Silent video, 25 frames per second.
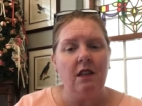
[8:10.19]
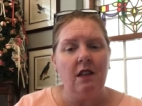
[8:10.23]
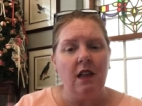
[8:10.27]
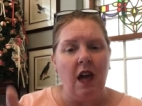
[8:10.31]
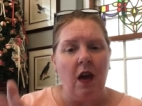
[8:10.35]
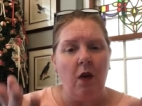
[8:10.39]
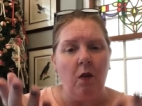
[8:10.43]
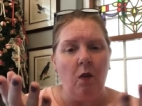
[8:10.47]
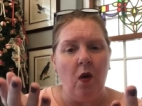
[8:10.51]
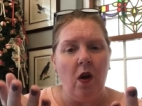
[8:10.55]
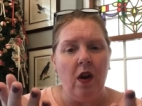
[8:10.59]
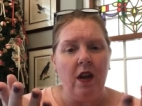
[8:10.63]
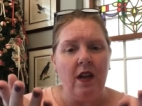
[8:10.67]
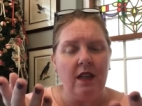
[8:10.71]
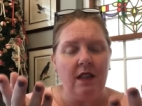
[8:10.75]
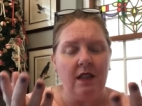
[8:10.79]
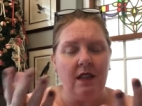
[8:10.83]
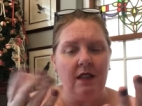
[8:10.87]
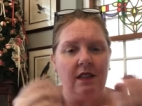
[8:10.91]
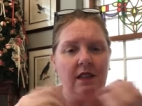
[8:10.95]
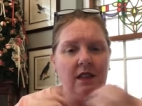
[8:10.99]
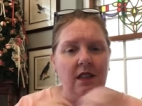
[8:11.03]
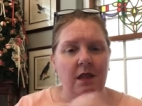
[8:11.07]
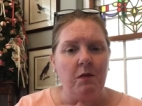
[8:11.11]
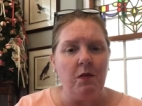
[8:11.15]
I want it to
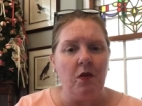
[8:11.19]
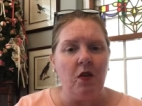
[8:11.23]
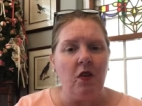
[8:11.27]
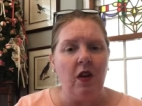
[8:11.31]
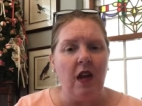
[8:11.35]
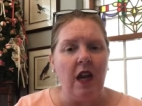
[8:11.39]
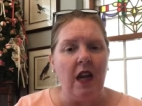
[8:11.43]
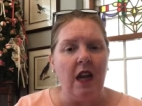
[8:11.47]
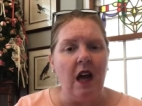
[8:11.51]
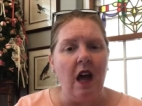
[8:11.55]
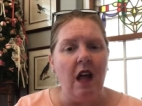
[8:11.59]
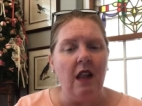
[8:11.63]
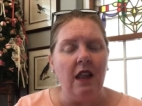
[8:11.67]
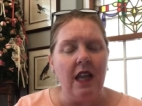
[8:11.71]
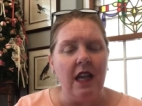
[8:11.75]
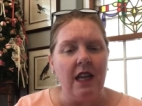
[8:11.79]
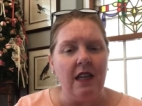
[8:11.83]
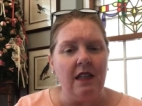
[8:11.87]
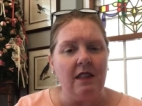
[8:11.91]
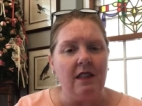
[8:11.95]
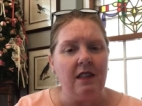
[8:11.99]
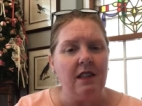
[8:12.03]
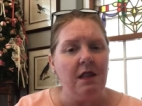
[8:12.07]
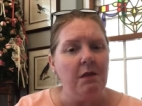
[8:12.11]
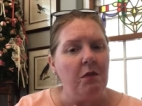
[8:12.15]
simmer, and I'll let
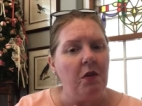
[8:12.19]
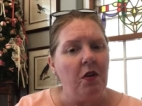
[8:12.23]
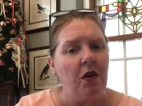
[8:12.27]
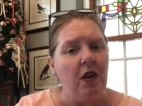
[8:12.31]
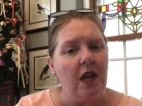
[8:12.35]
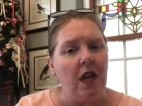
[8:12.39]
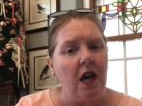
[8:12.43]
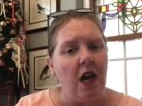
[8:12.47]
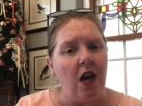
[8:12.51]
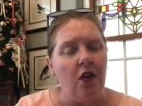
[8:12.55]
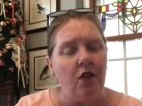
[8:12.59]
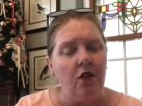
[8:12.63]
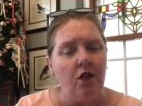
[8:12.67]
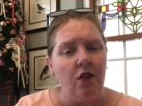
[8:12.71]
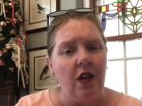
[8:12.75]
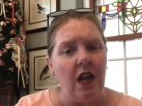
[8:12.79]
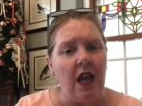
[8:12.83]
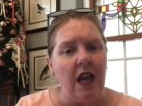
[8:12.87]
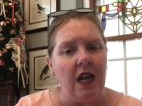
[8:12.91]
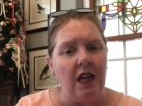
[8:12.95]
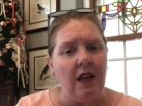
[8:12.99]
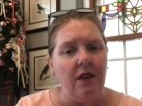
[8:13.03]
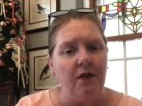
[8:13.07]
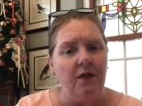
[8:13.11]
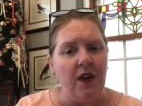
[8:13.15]
it simmer at
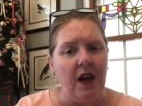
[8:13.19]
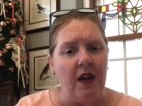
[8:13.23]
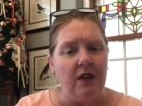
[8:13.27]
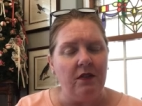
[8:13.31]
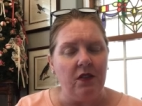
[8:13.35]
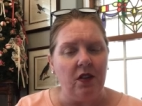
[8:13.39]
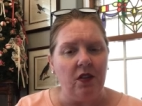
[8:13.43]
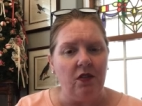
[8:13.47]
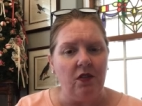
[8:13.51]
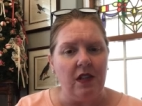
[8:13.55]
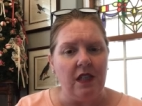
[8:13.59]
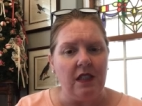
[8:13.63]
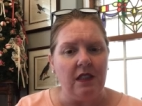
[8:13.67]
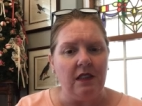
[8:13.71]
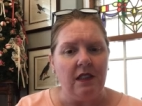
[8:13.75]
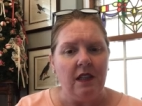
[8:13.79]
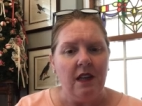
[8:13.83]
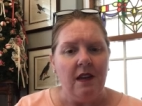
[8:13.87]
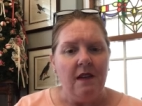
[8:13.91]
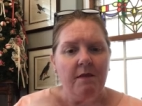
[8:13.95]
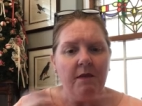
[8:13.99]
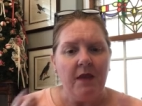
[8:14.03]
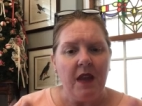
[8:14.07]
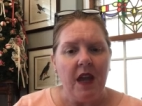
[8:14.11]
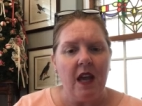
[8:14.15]
185 degrees.
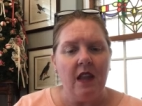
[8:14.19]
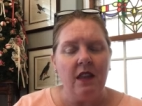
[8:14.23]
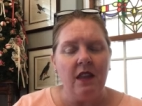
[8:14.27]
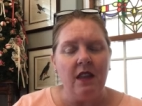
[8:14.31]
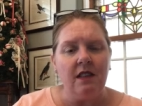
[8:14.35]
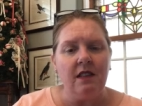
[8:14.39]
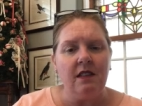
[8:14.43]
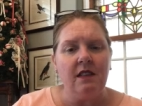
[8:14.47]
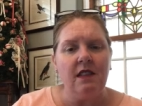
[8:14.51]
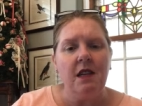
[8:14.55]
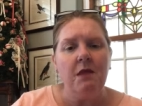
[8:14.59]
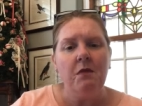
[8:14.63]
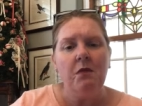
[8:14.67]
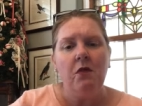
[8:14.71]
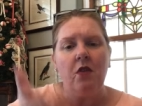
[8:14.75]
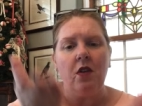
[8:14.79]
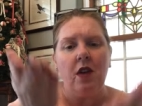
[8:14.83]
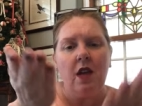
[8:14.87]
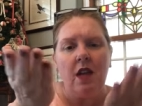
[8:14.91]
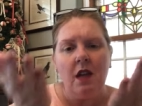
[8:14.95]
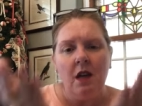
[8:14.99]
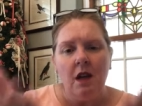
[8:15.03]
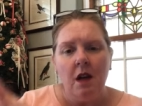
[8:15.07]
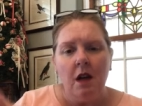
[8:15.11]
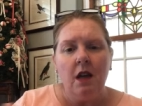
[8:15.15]
And the
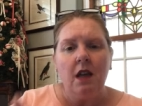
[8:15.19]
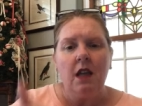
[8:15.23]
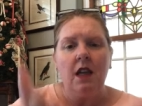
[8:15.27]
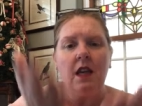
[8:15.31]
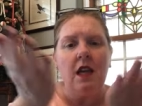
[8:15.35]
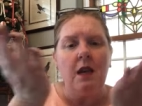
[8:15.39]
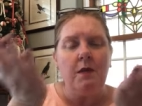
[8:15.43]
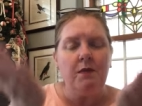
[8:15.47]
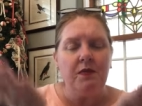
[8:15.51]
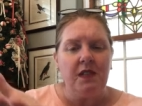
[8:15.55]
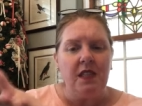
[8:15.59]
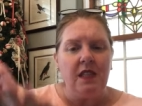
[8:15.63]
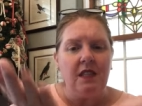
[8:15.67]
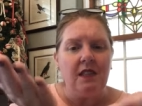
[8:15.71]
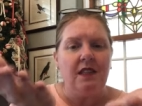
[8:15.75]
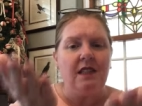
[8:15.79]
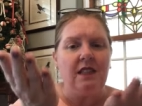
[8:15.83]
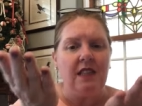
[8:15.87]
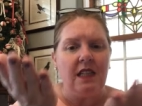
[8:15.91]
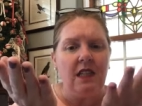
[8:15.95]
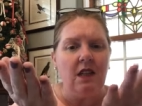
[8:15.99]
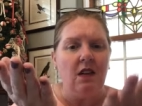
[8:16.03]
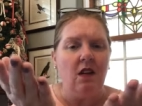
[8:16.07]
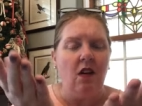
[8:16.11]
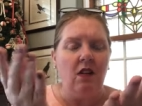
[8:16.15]
simmering keeps it
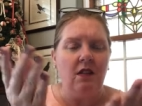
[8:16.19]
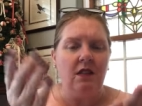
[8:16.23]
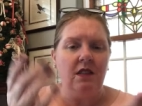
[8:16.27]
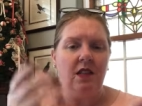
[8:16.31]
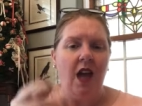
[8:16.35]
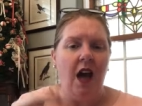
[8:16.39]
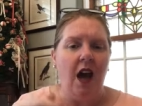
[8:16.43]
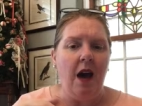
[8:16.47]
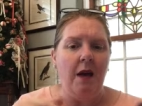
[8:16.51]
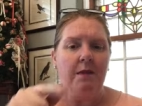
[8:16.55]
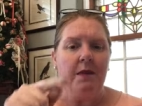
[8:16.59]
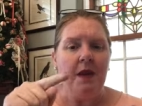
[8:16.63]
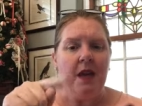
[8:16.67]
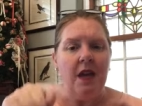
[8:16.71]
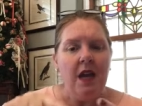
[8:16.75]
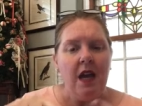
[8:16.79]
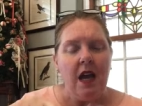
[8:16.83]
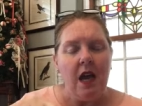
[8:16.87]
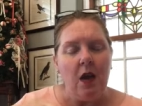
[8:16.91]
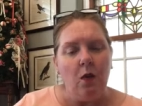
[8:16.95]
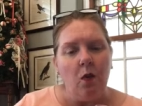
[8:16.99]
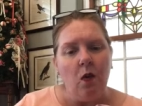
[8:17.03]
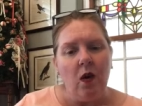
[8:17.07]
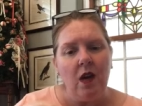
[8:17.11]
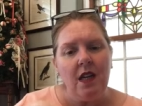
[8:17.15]
sitting on top.
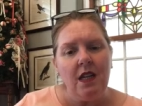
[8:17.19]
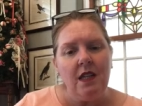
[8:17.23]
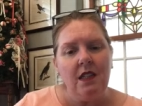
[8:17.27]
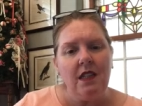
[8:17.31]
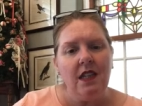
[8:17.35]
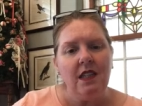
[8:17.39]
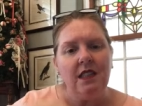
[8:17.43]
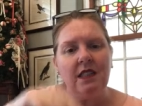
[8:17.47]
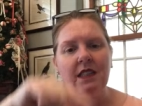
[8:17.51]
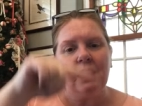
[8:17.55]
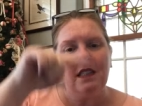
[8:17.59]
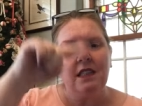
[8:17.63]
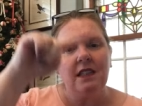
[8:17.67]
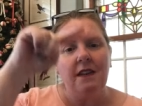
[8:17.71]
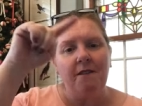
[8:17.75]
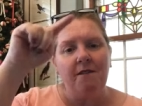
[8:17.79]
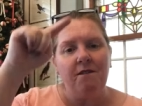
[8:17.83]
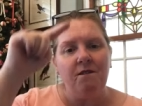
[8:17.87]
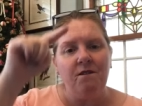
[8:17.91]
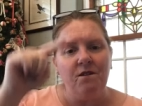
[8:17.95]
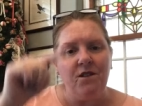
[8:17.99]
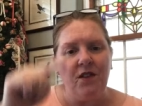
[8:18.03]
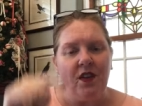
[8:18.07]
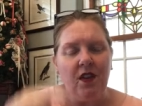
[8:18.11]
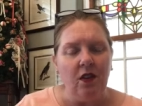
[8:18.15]
And what it does is it
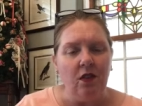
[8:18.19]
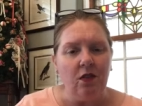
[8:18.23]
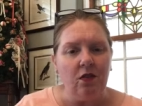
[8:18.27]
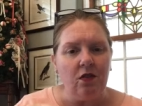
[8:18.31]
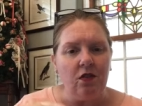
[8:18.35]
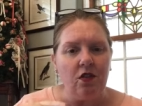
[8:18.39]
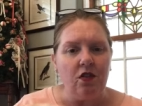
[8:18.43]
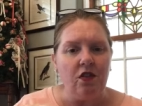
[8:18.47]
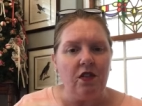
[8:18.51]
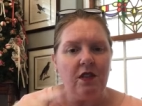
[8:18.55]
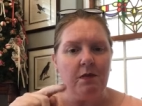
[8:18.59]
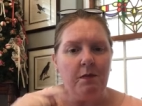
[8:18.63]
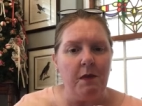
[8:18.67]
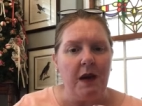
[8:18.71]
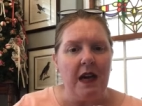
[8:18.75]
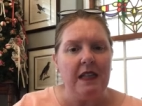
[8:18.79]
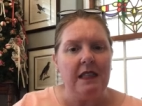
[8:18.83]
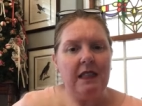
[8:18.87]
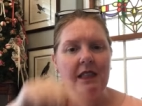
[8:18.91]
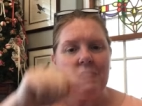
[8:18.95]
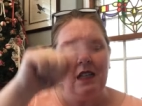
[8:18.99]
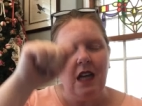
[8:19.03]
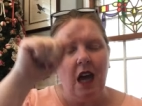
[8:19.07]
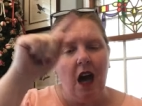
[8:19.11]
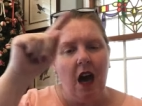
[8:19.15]
filters my
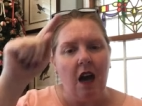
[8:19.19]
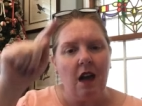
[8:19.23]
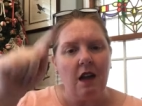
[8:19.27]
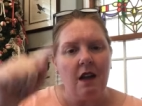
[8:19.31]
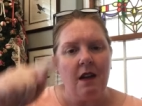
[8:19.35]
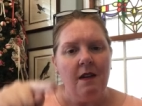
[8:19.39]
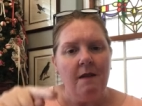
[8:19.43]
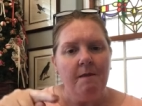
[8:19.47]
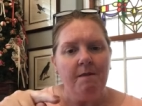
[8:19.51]
stock.